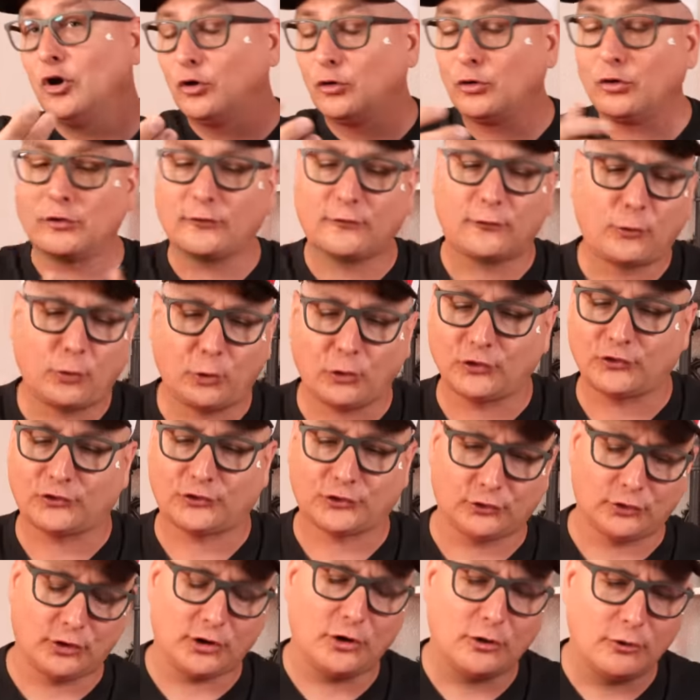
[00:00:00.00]
or of course
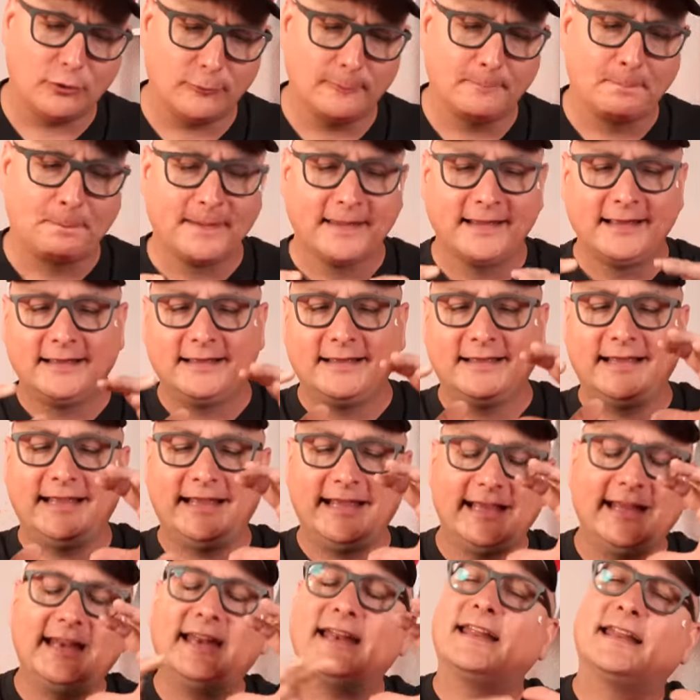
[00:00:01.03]
your own.
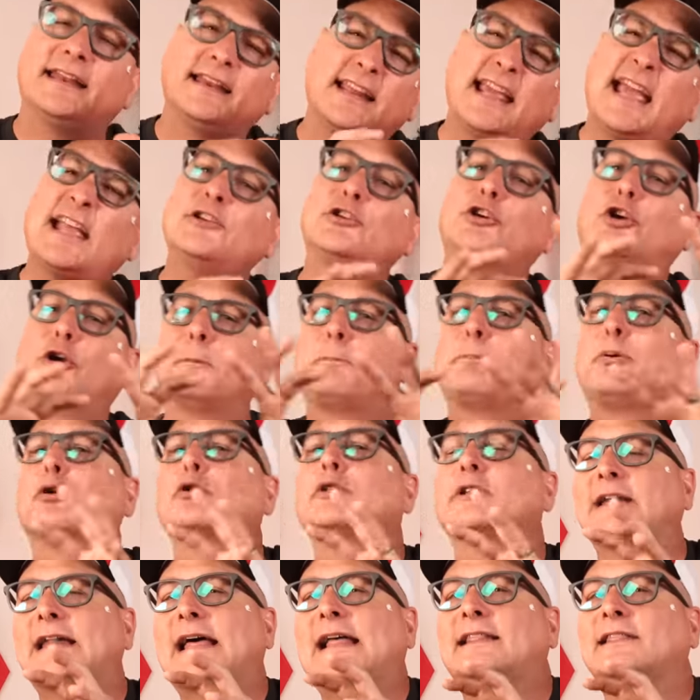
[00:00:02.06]
And again, you can
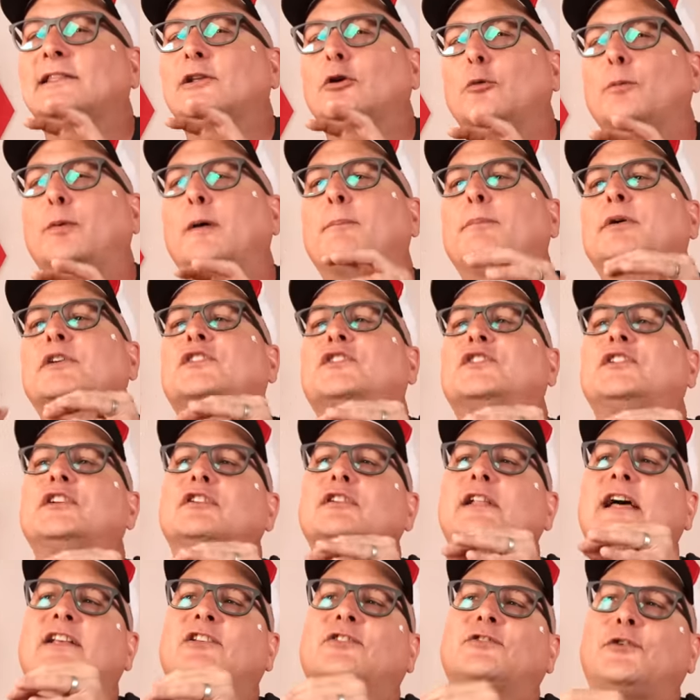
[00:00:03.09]
pull it out a little bit, but
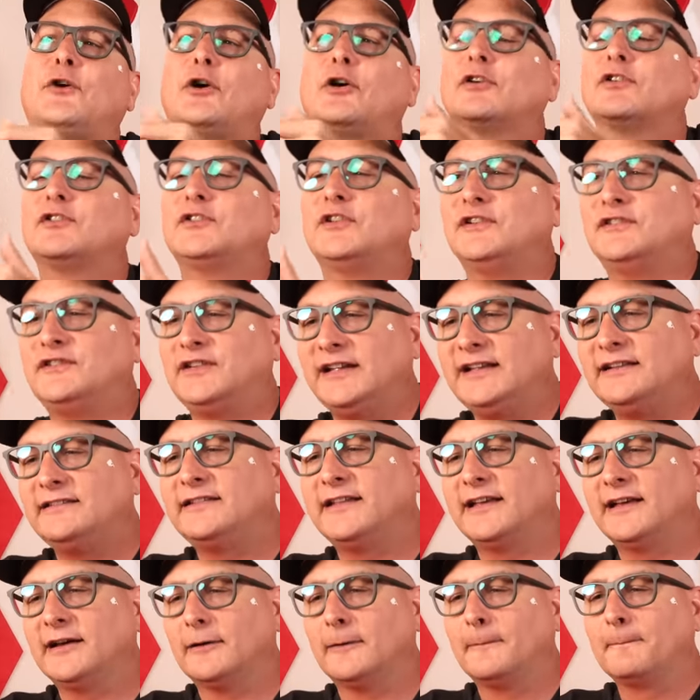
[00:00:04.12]
still, as far as the
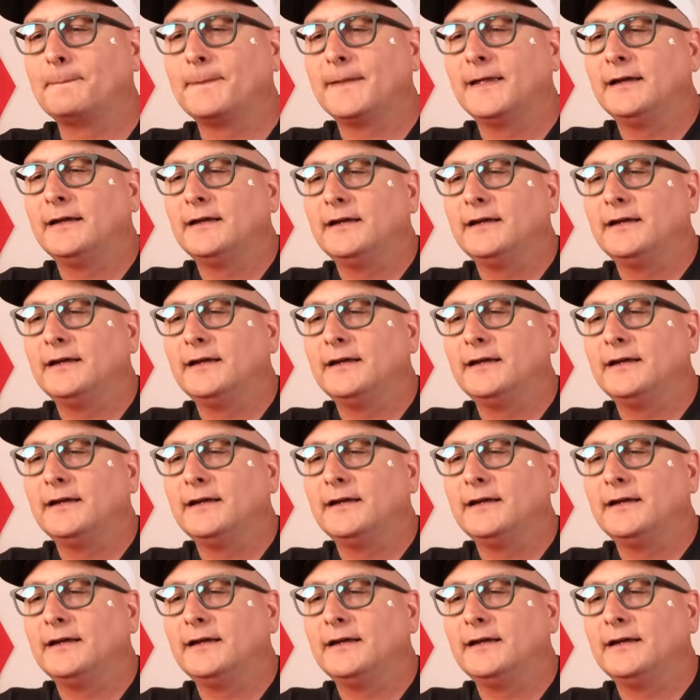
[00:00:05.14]
detail,